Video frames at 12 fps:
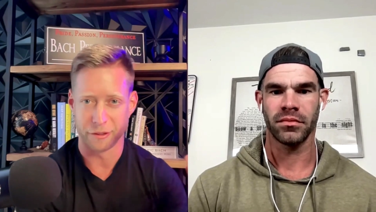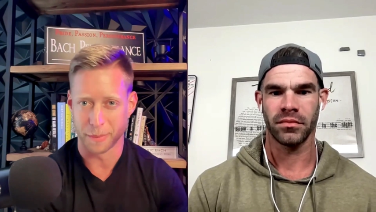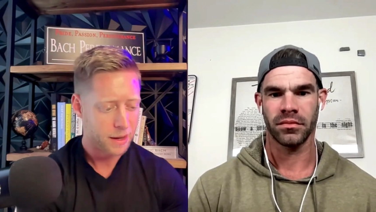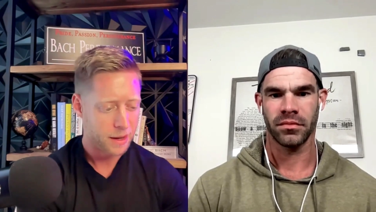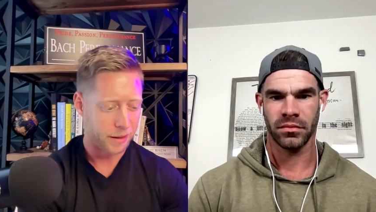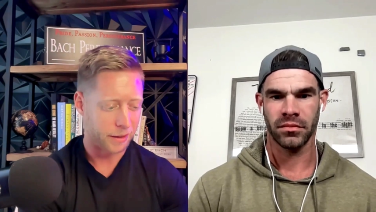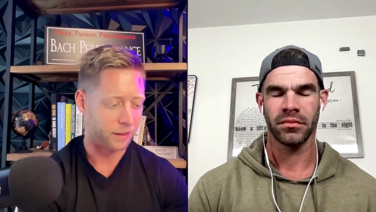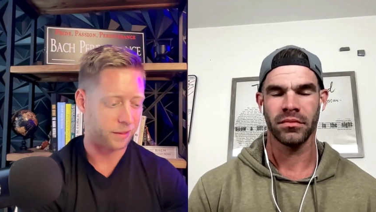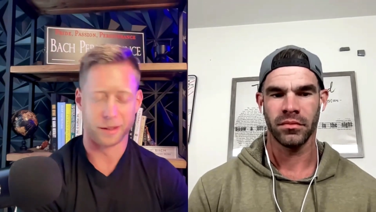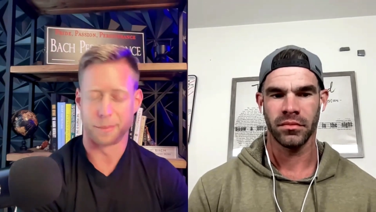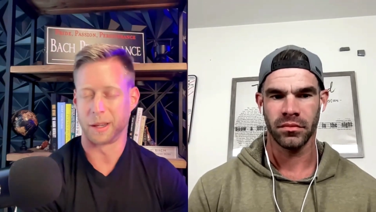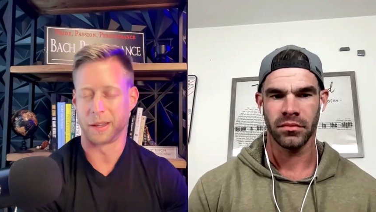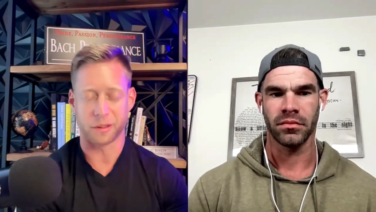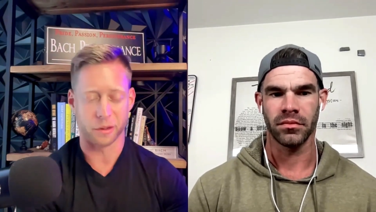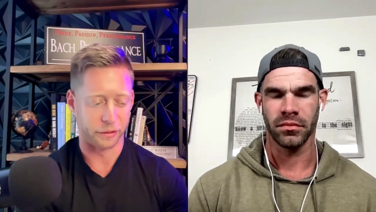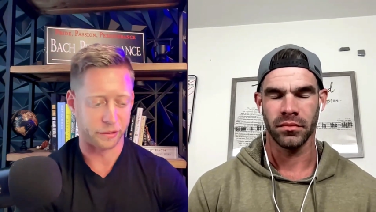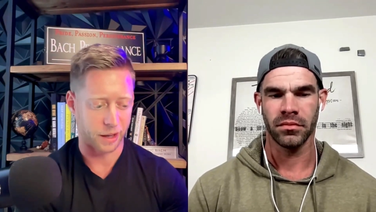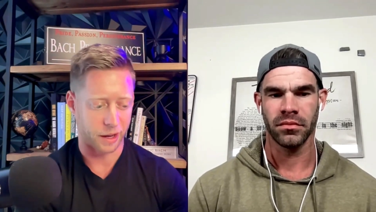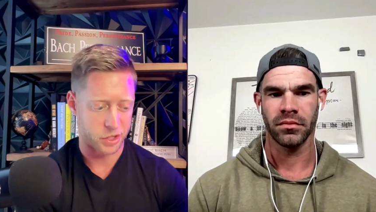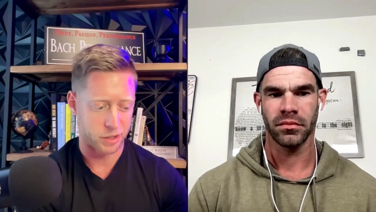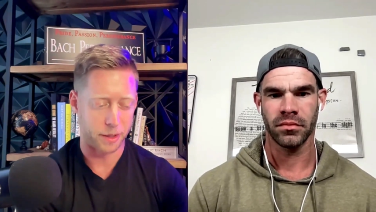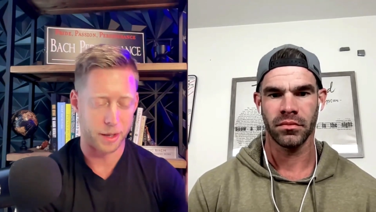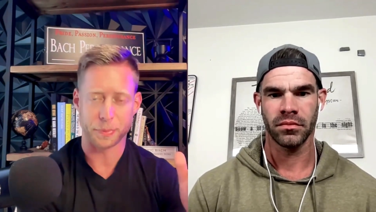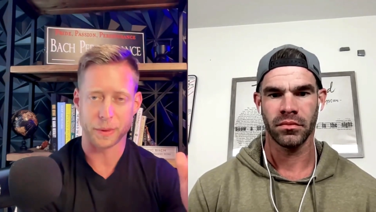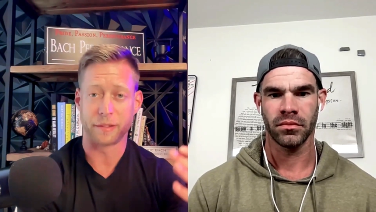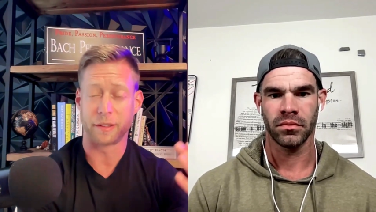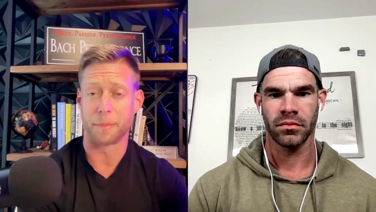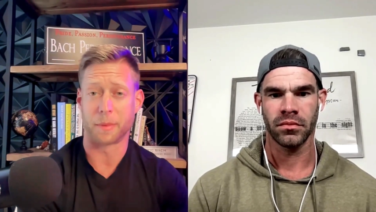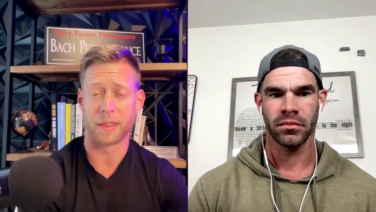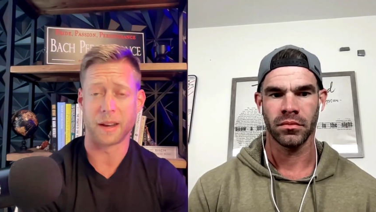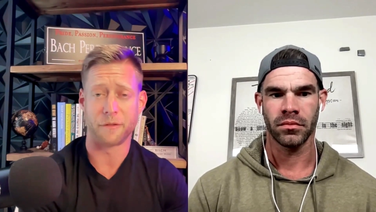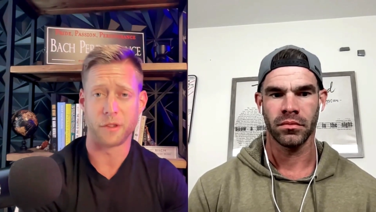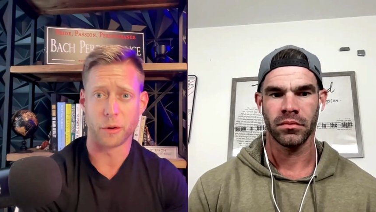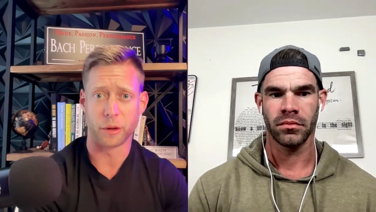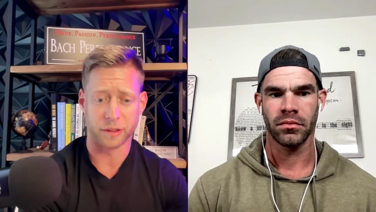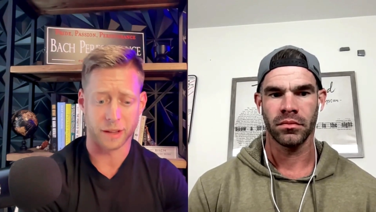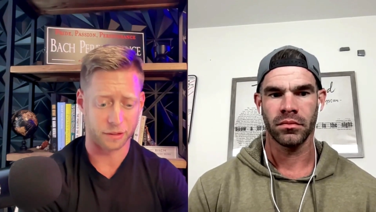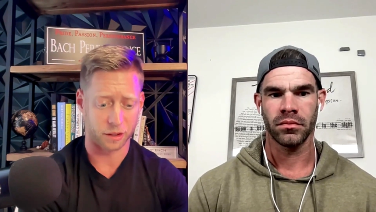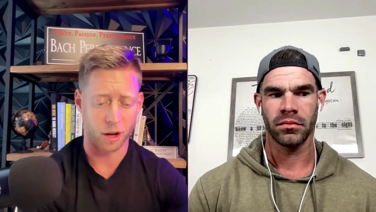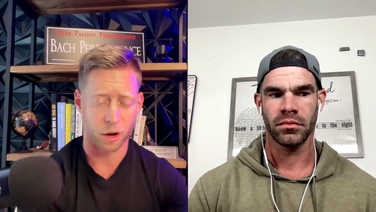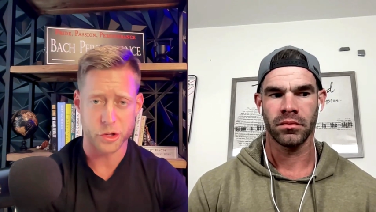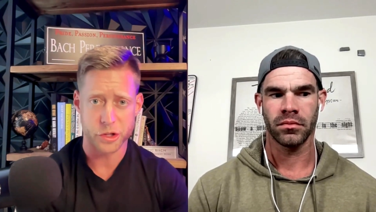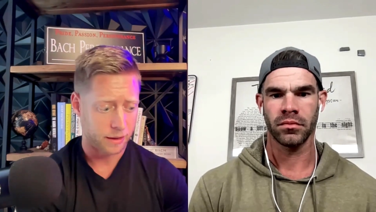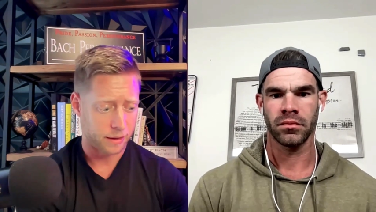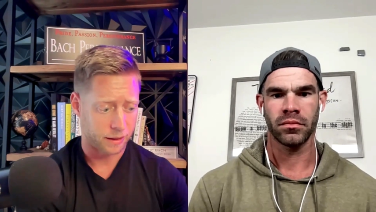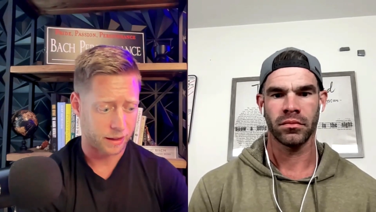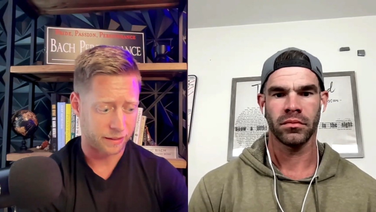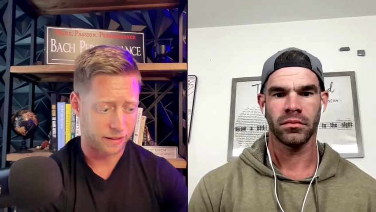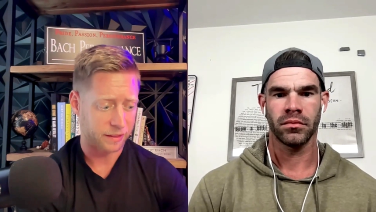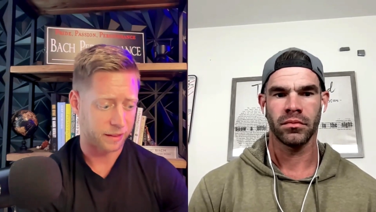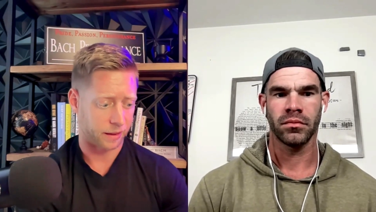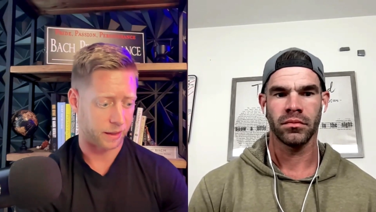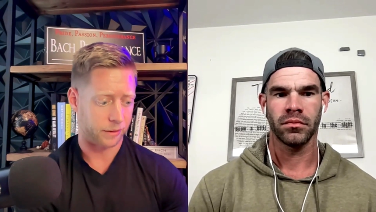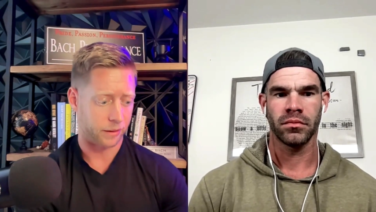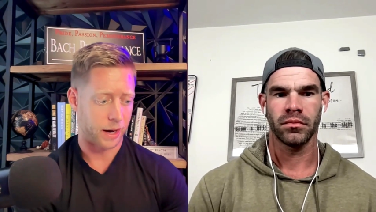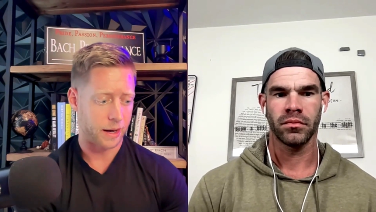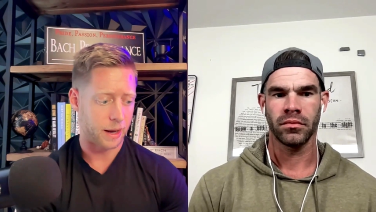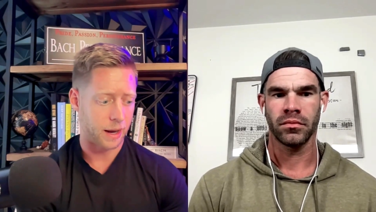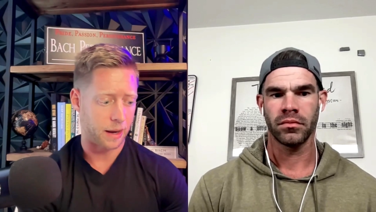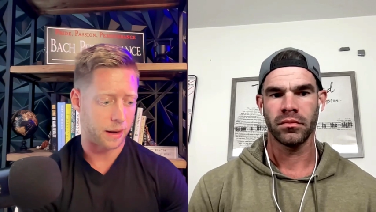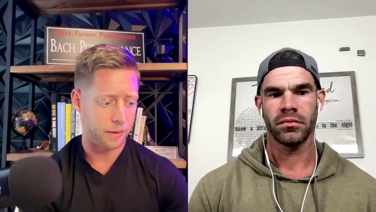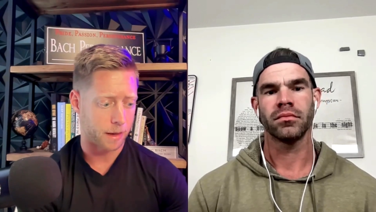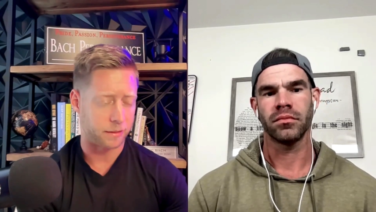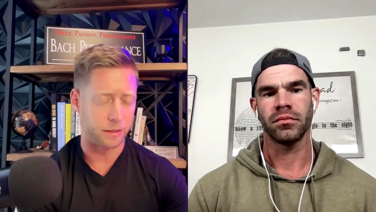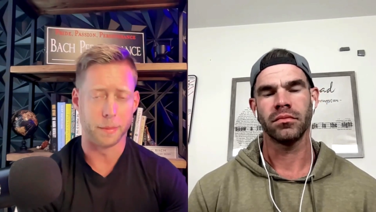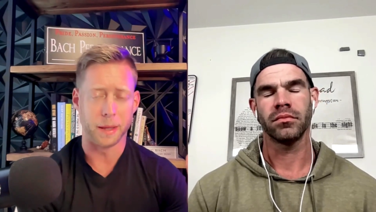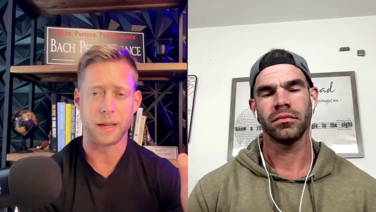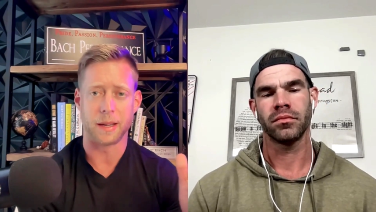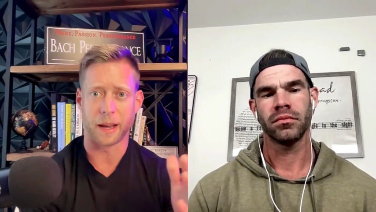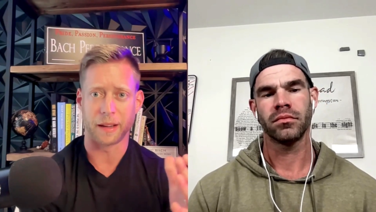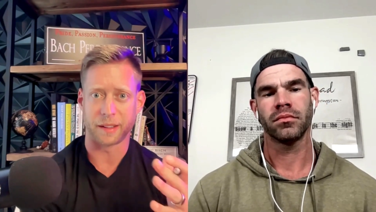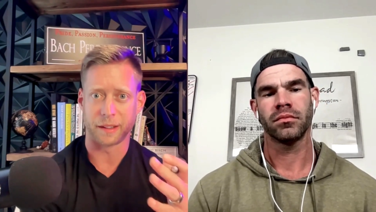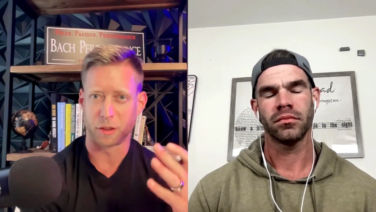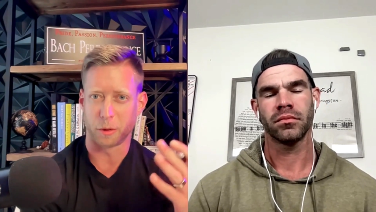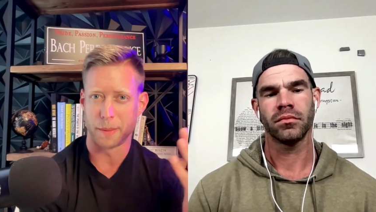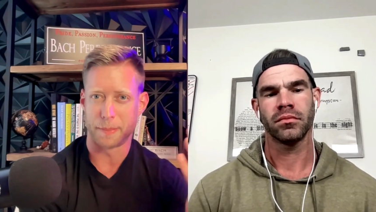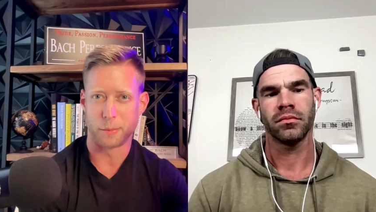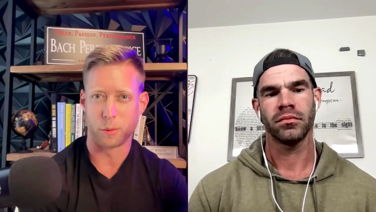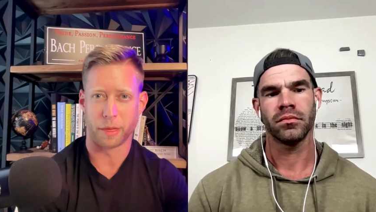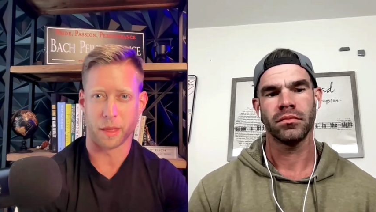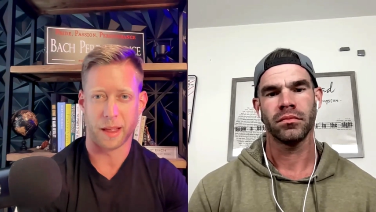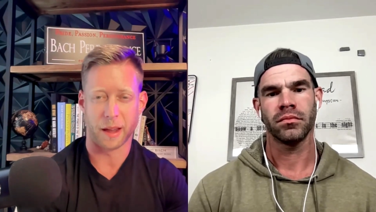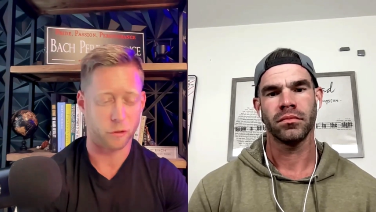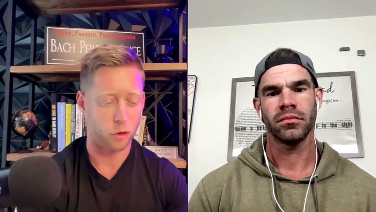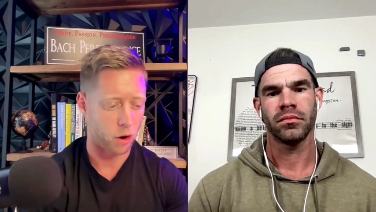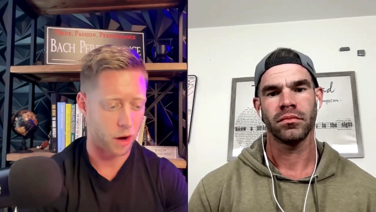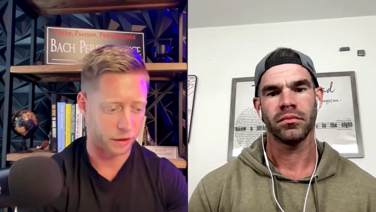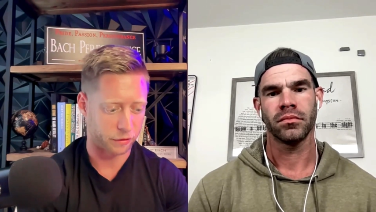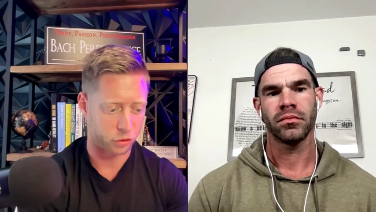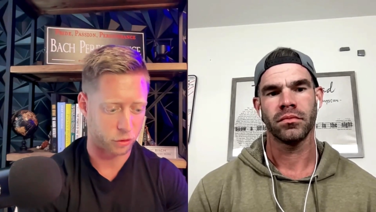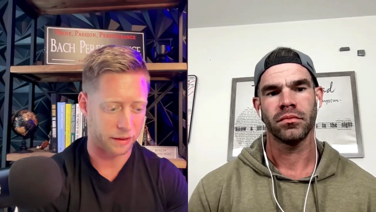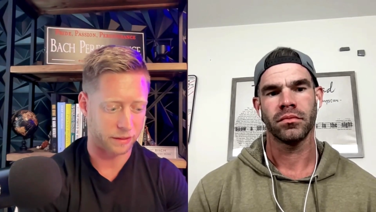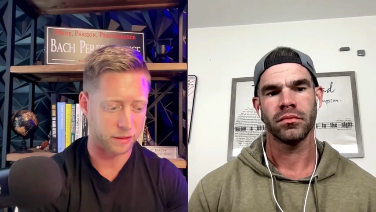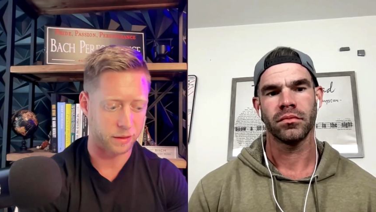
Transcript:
Speaker 1: This isn't a political discussion, but it's something that I've noticed as a coach consistently, right? And to me, I see so many people with a lot of chronic stress